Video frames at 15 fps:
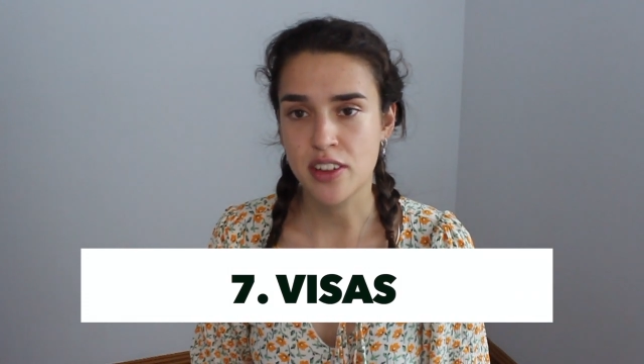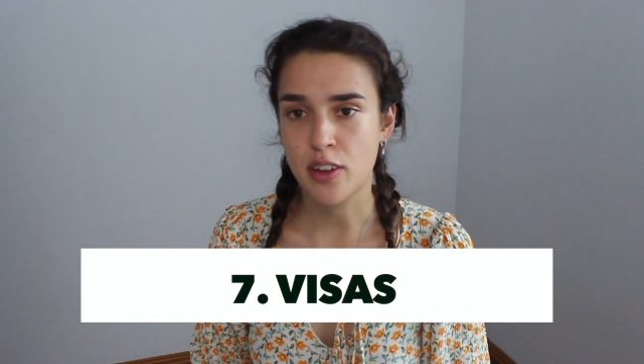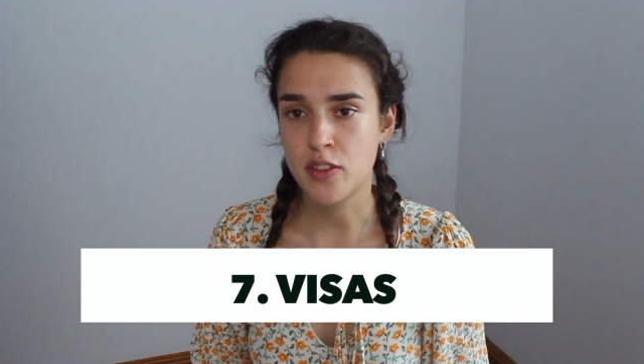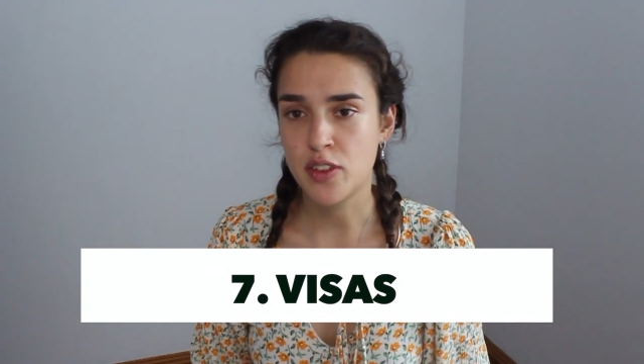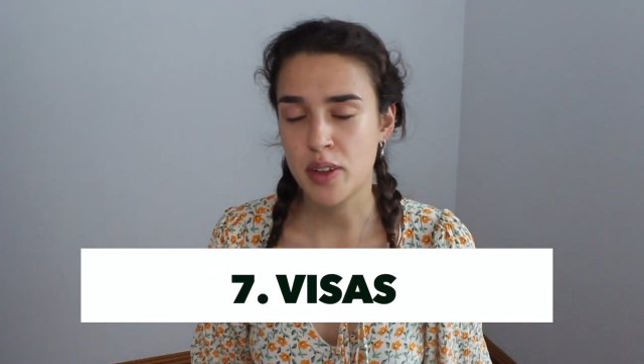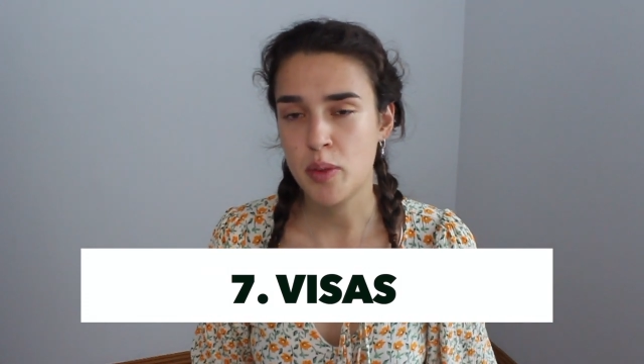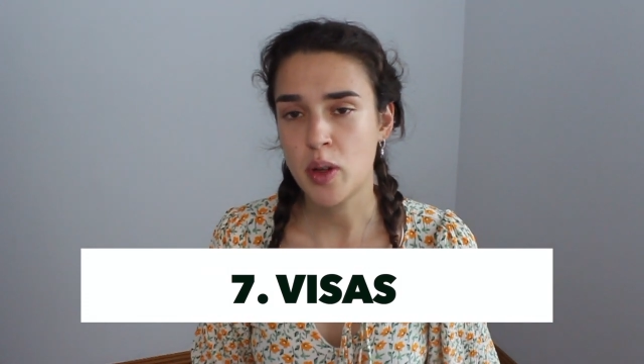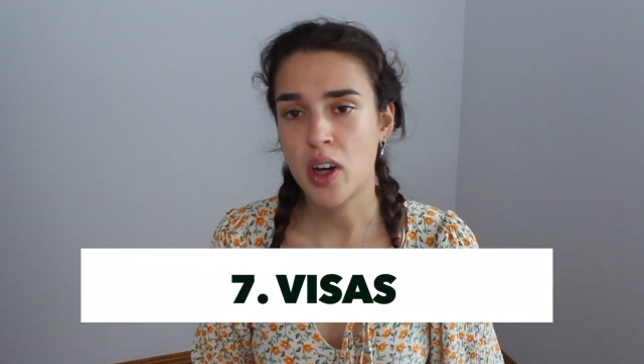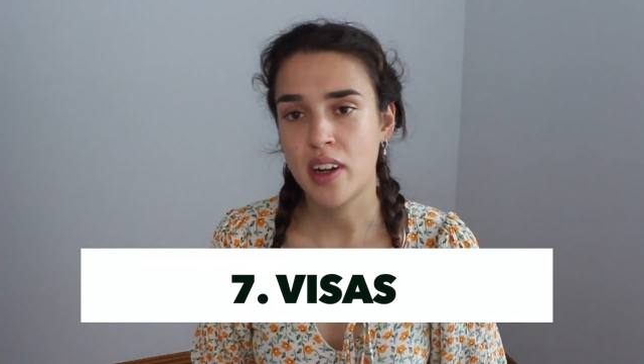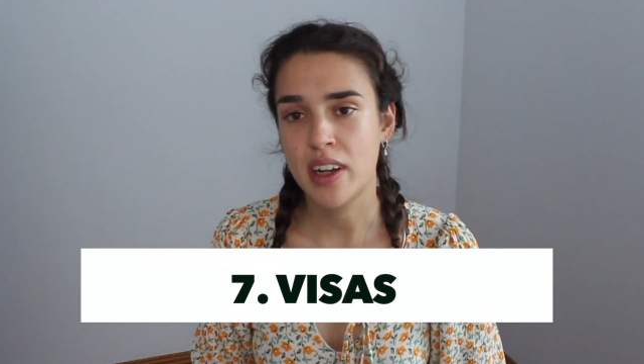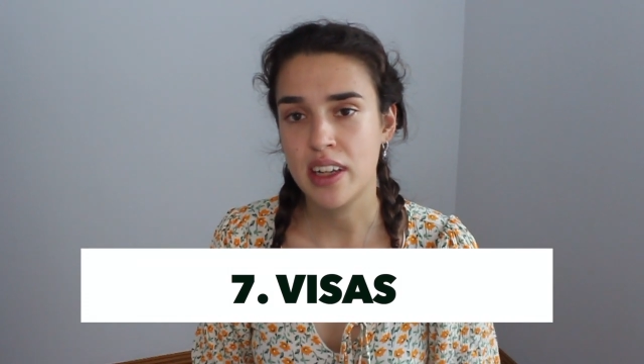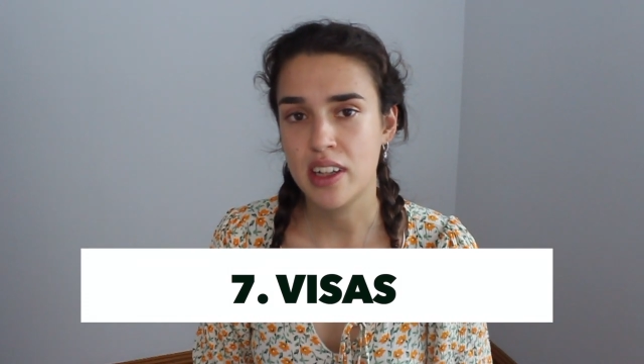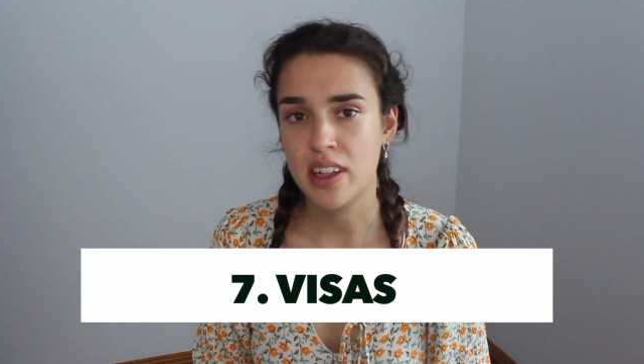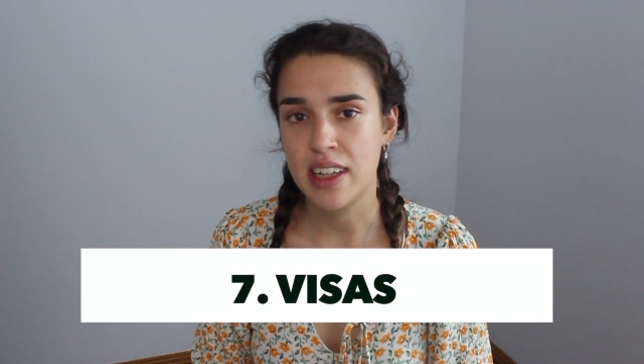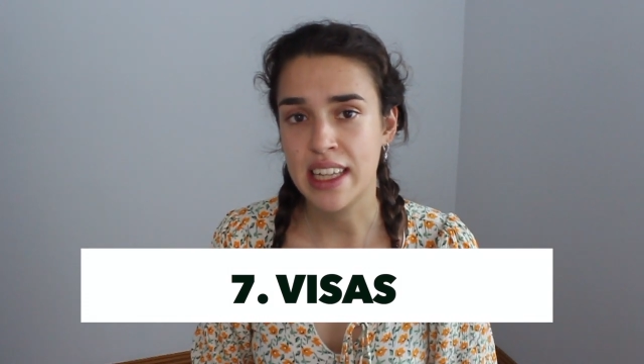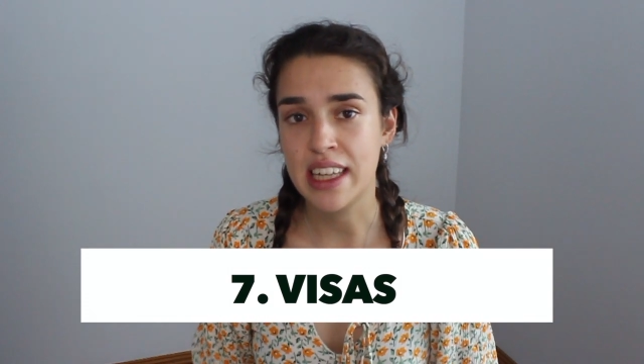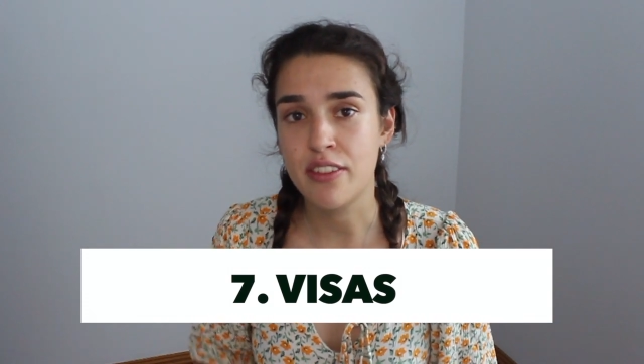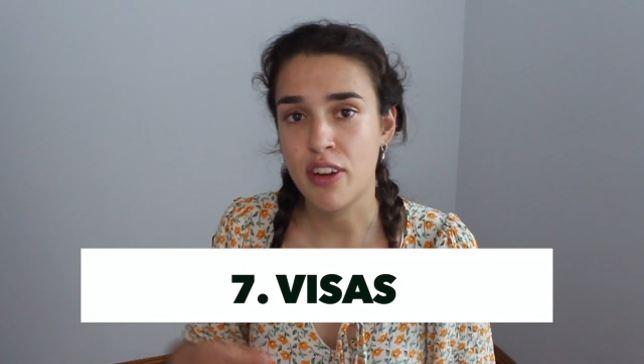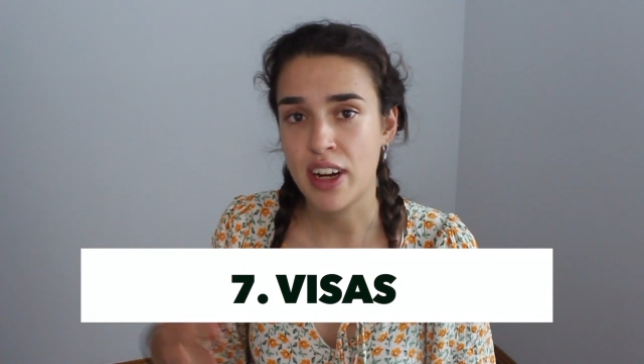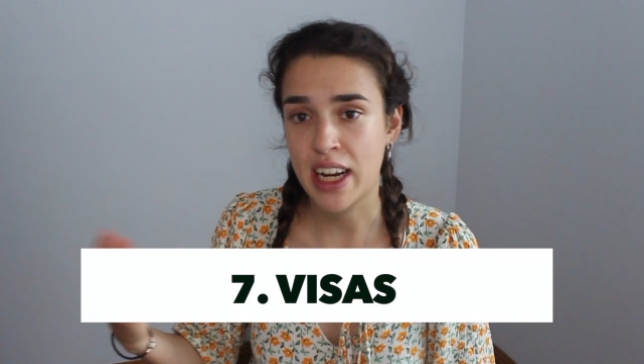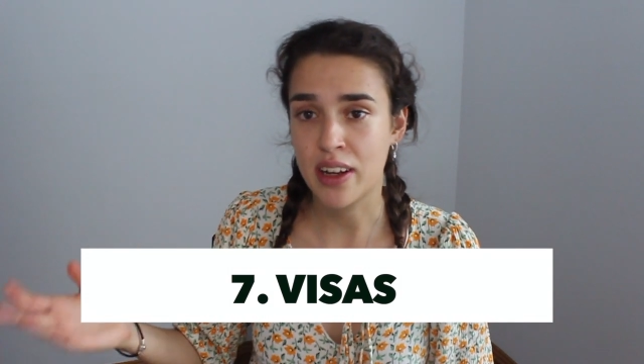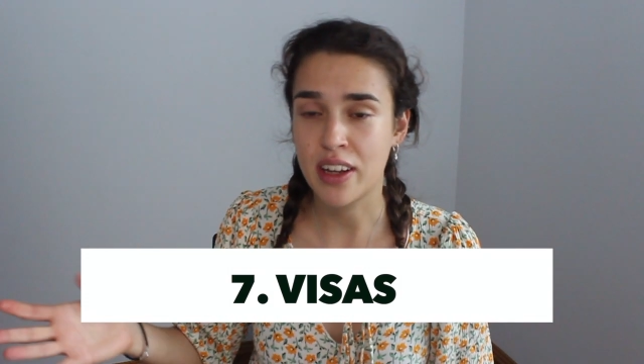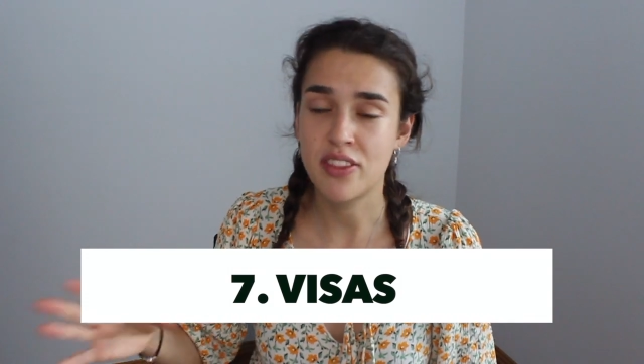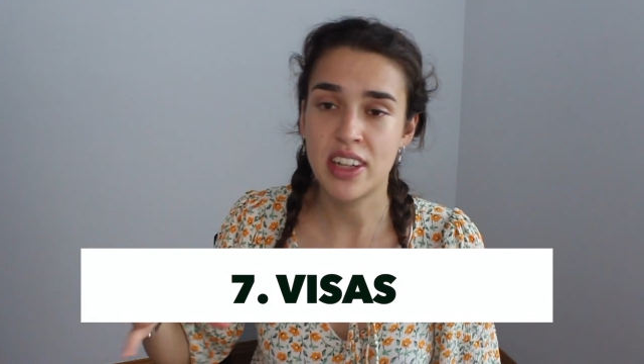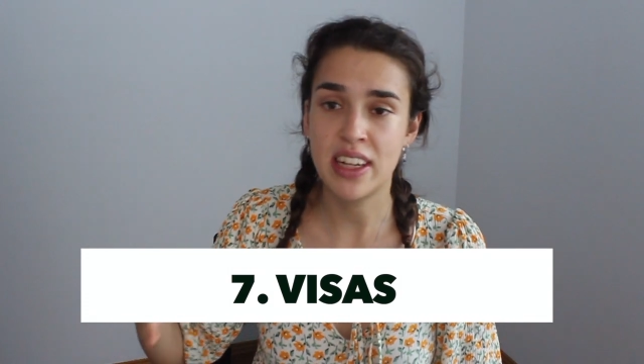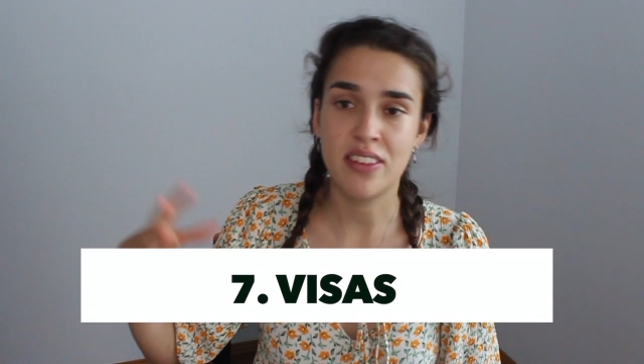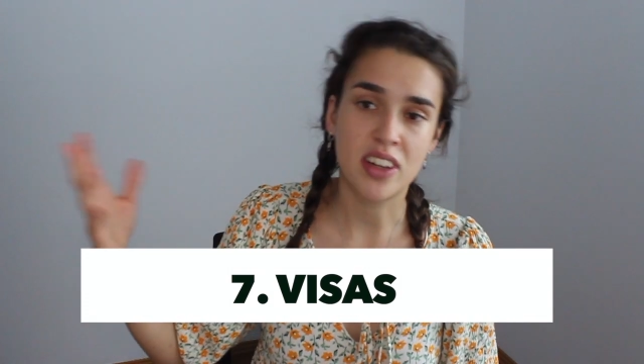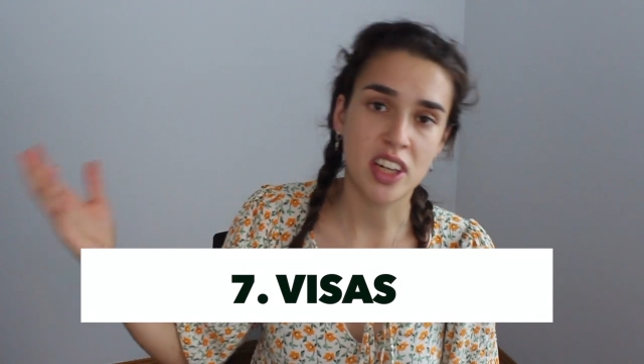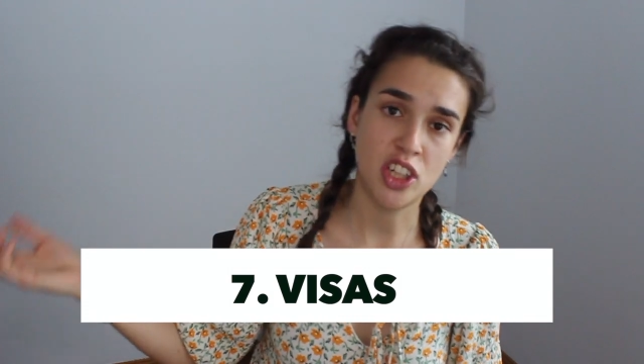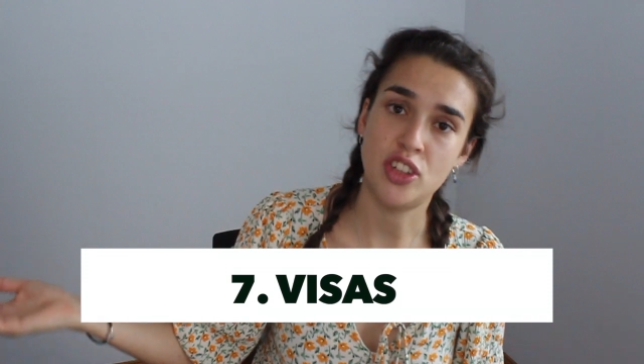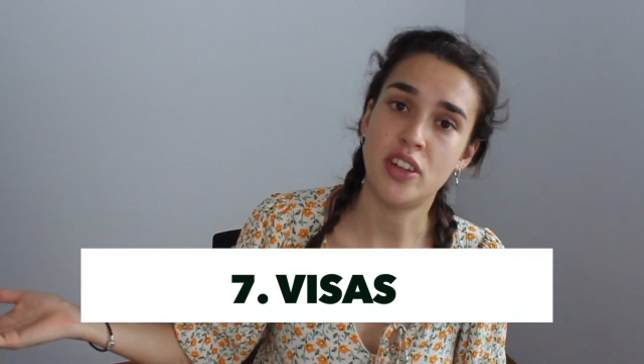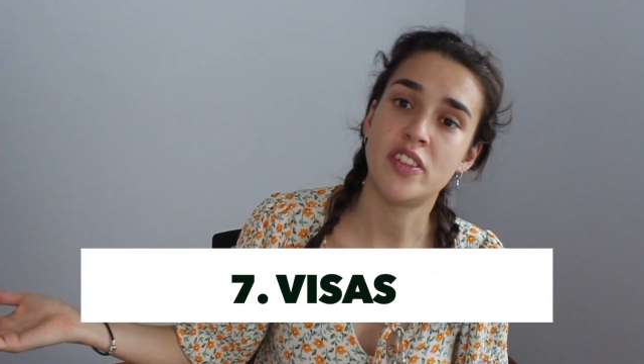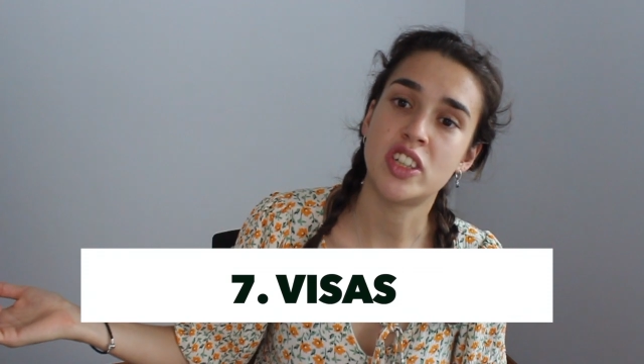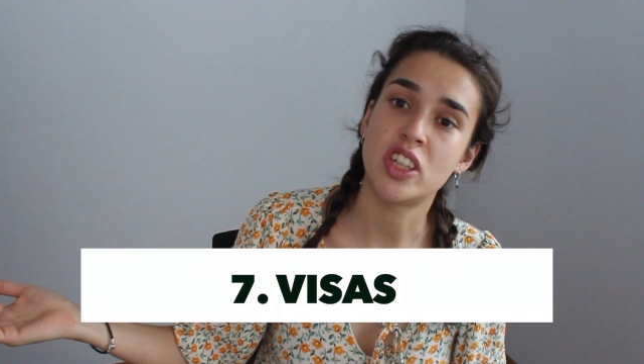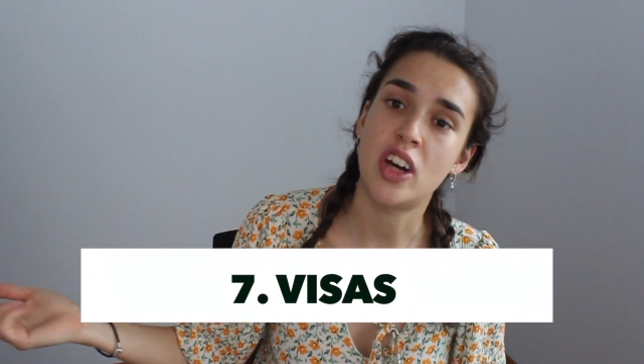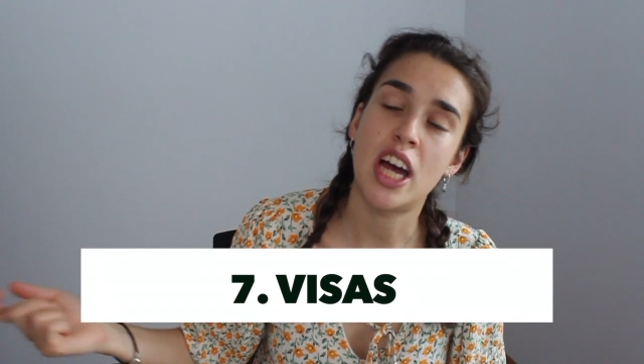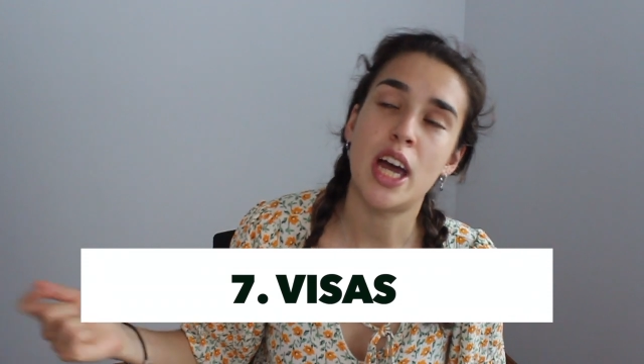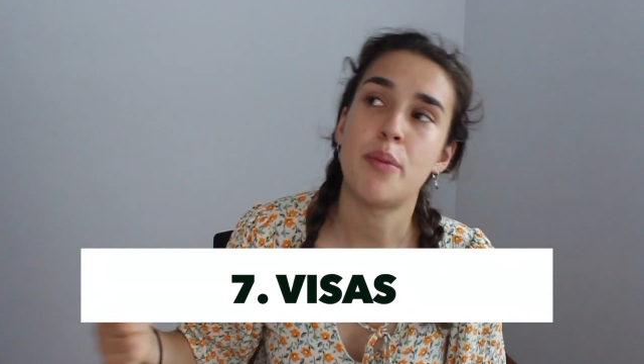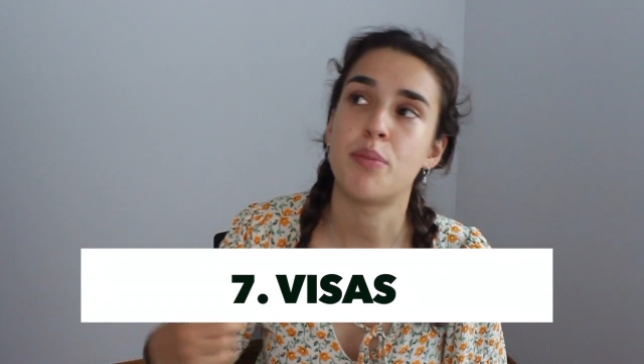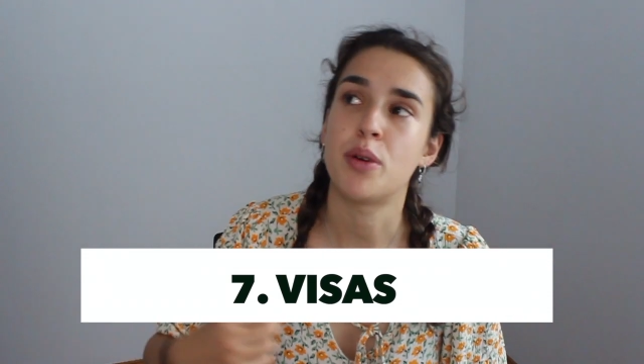because obviously we can't leave right now, you have to leave the country every time,